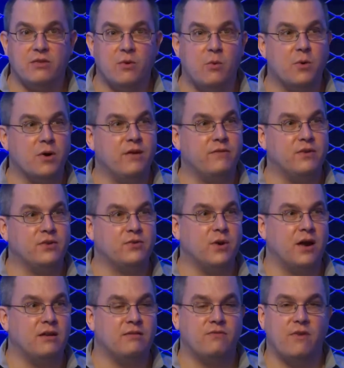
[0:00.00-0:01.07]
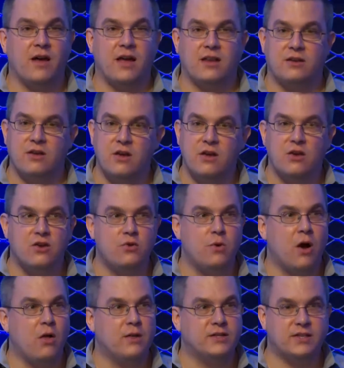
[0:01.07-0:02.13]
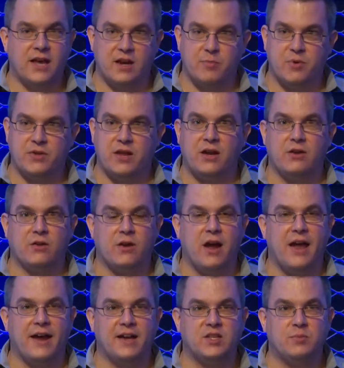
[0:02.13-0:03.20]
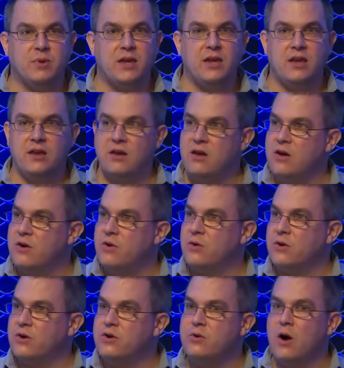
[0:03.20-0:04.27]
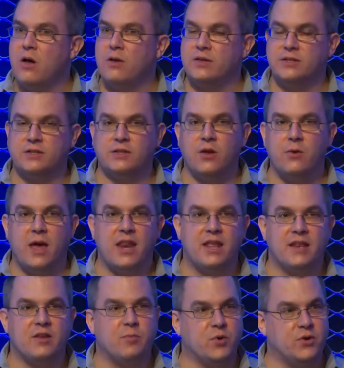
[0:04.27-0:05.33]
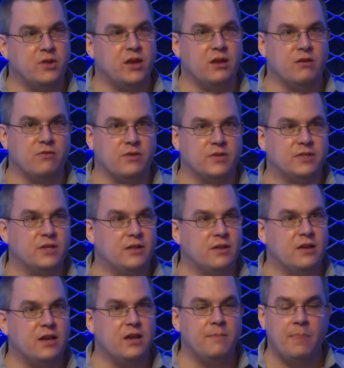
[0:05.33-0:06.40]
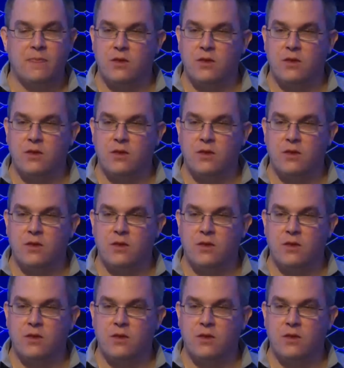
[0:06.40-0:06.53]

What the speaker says: or if you're trying to find who all is at a particular IXP or who all is located in a particular facility,